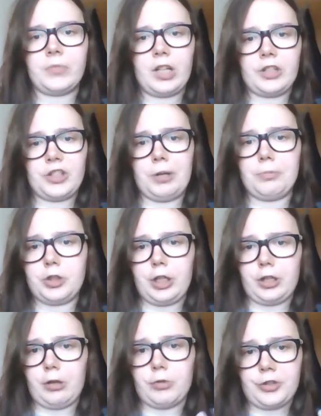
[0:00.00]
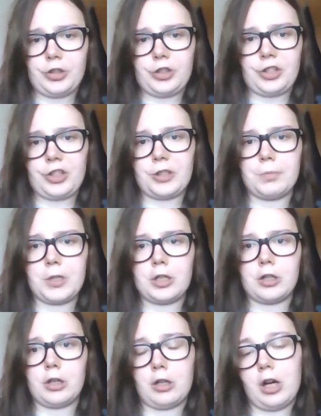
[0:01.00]
a subject. I was just a
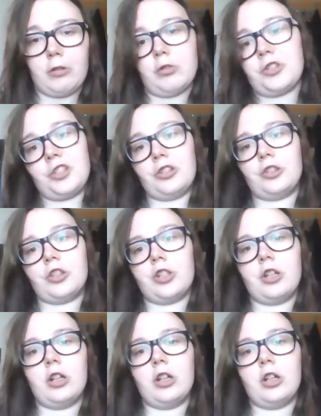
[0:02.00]
speaker. I wasn't